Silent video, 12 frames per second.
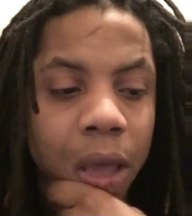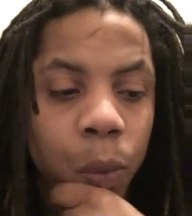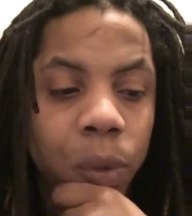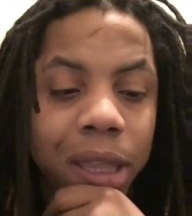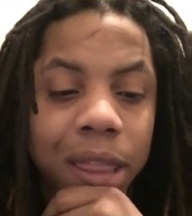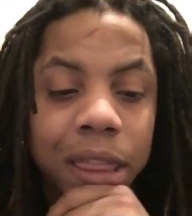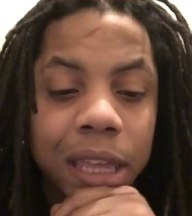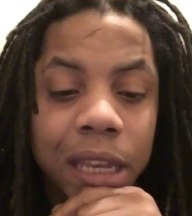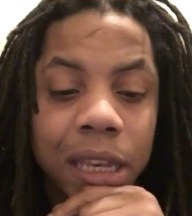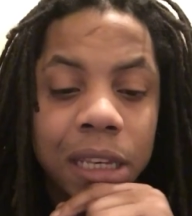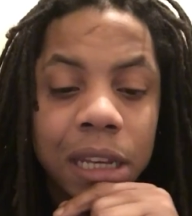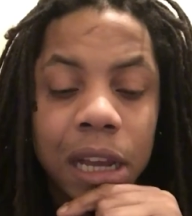We
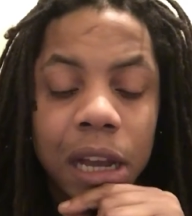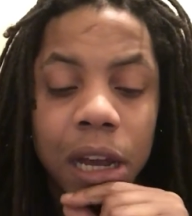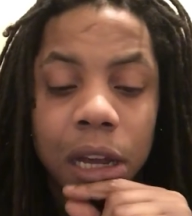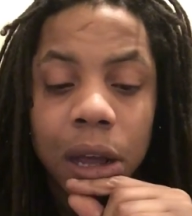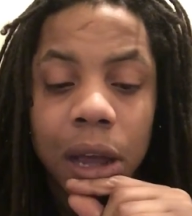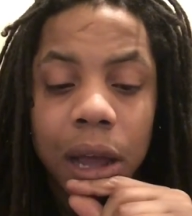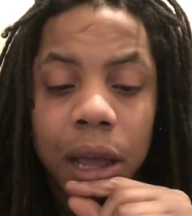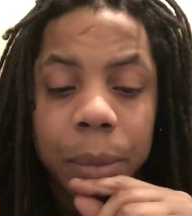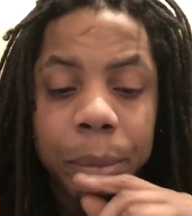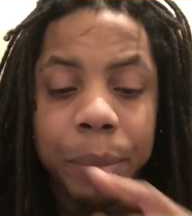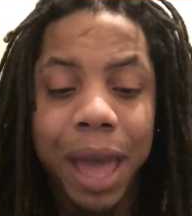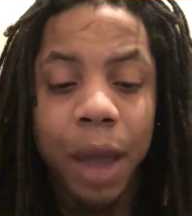then cut
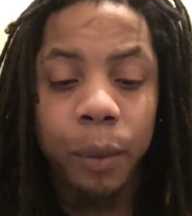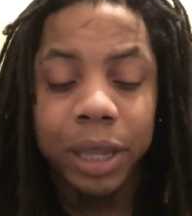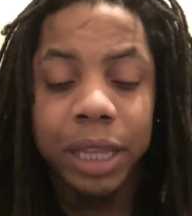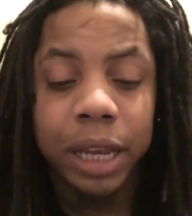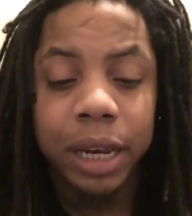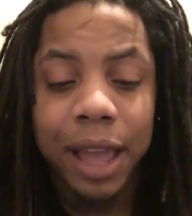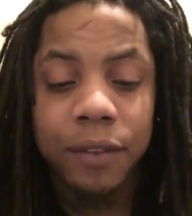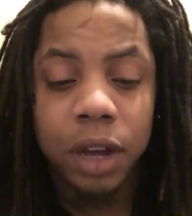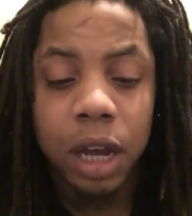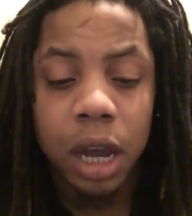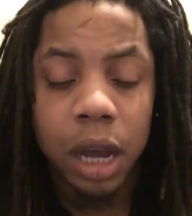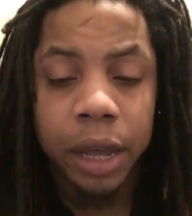back. We then have a
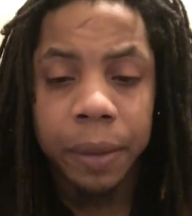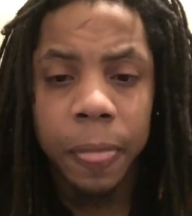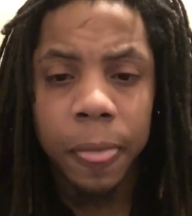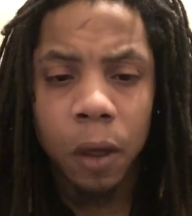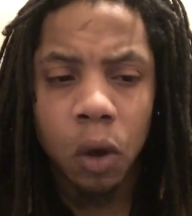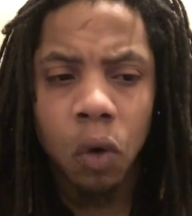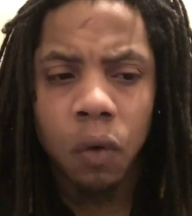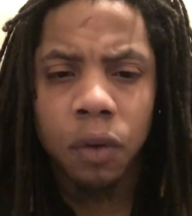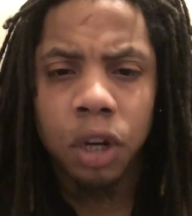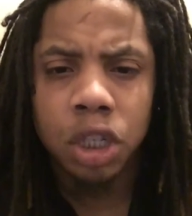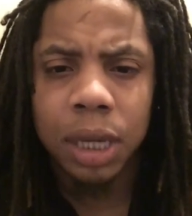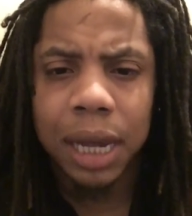cut
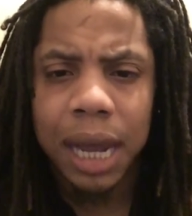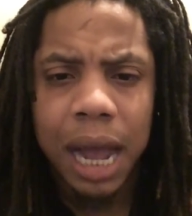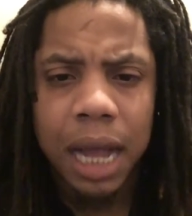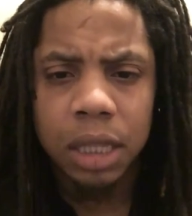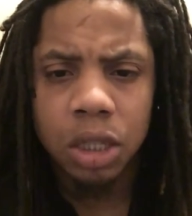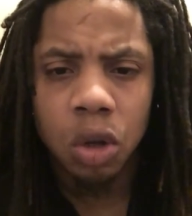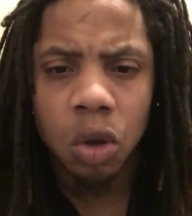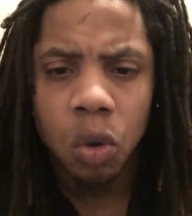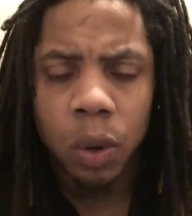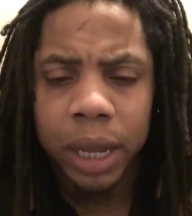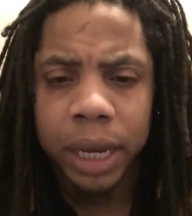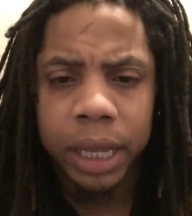over to
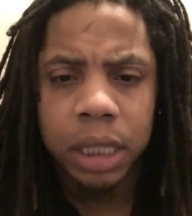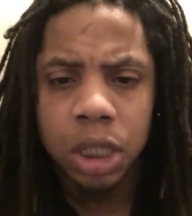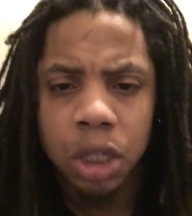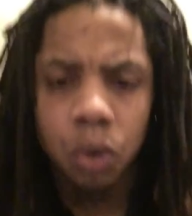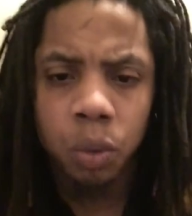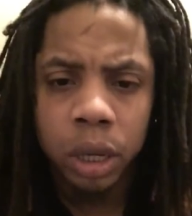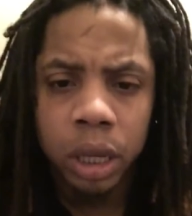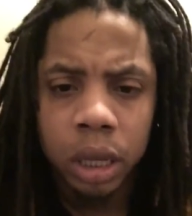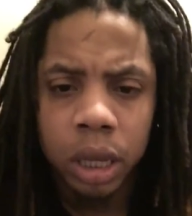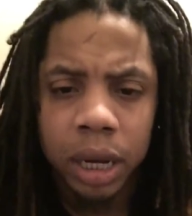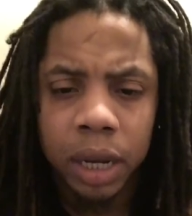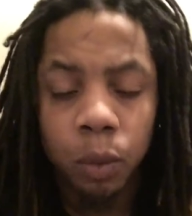Kanto and his unit,
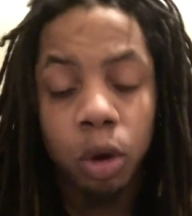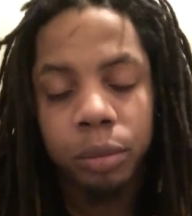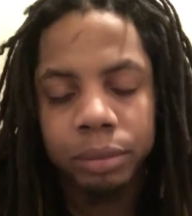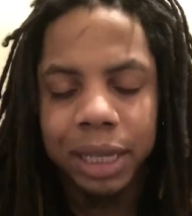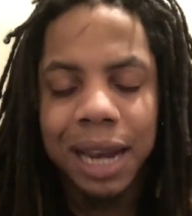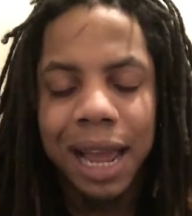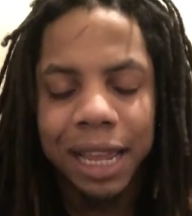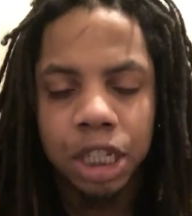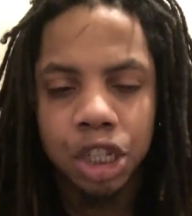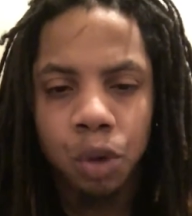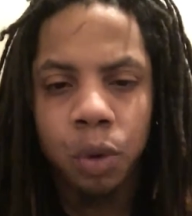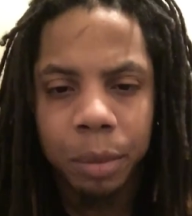and well, not
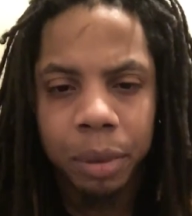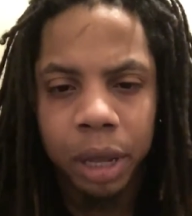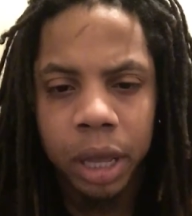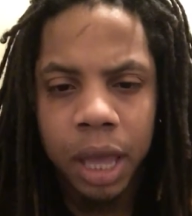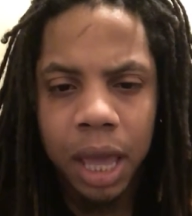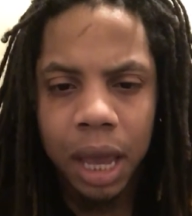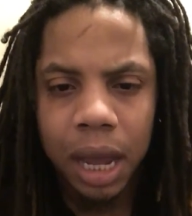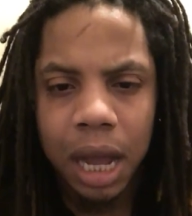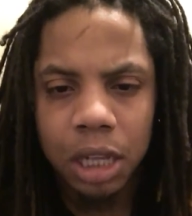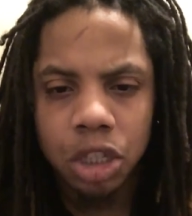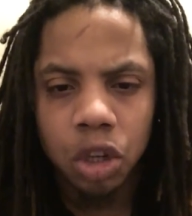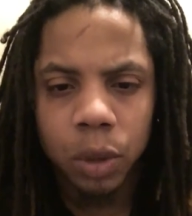his unit, but
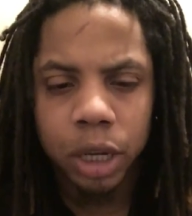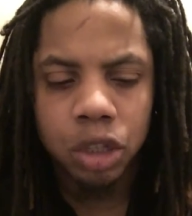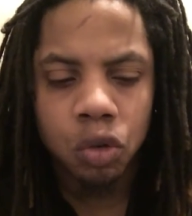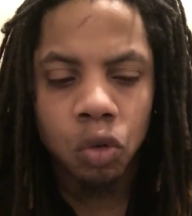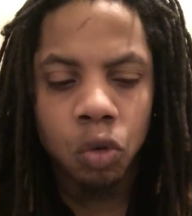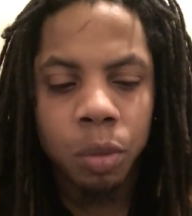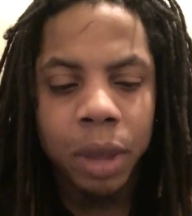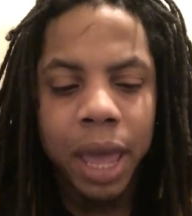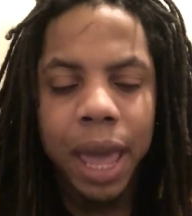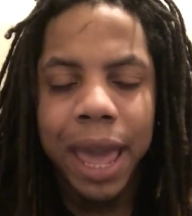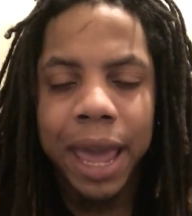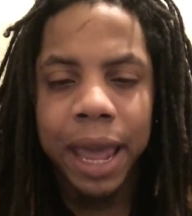Kanto and his group.
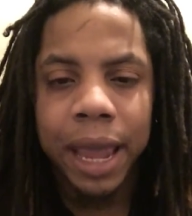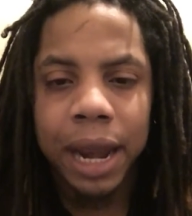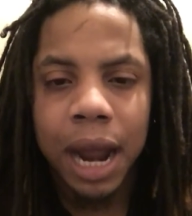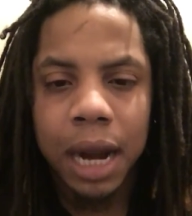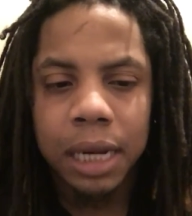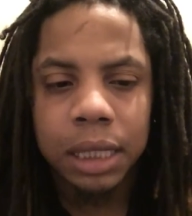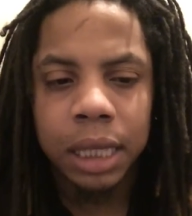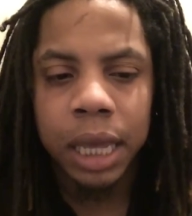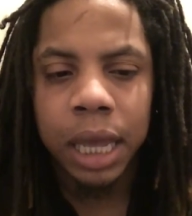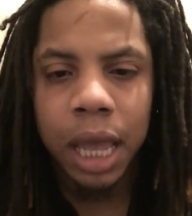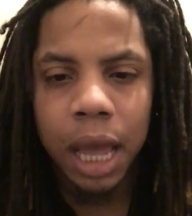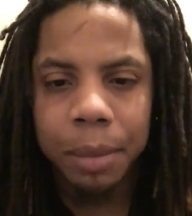And
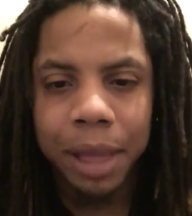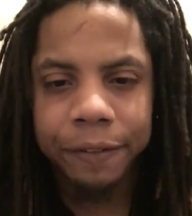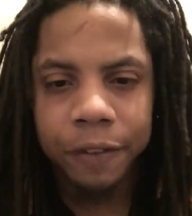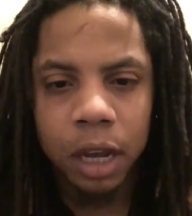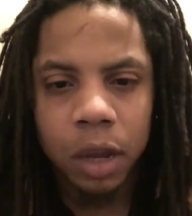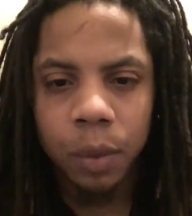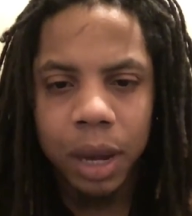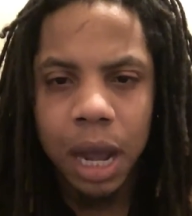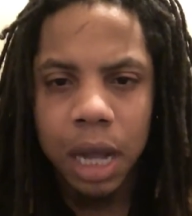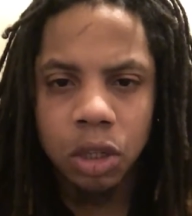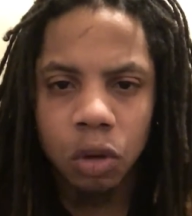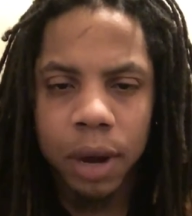honestly, I'm not fucking with
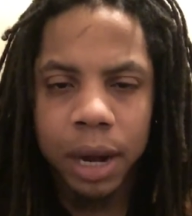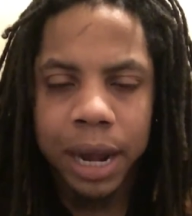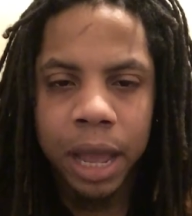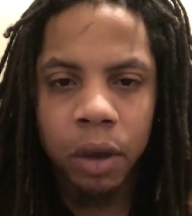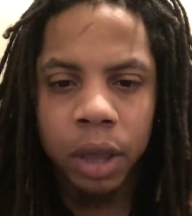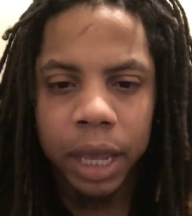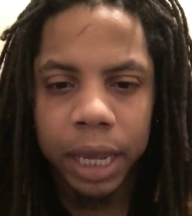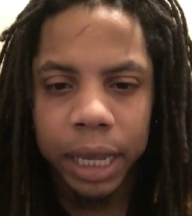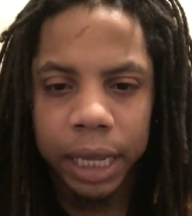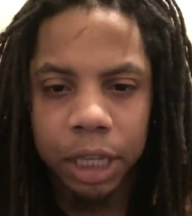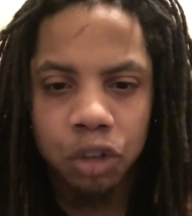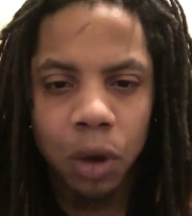Kanto right now.
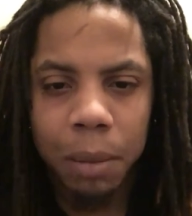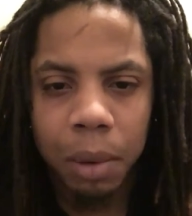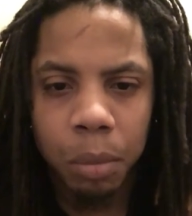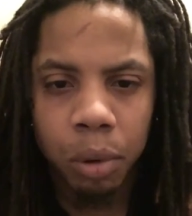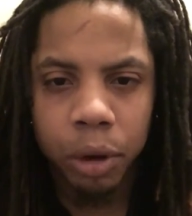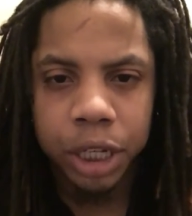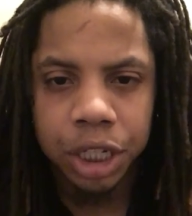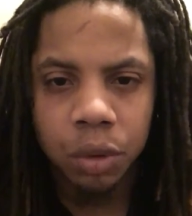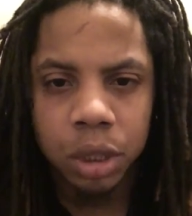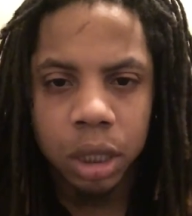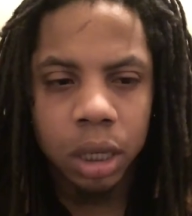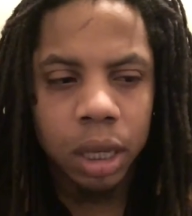He dropped my boy
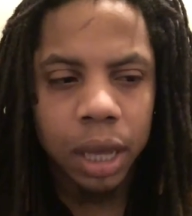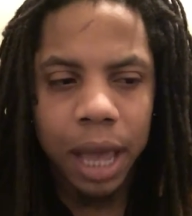Shosa.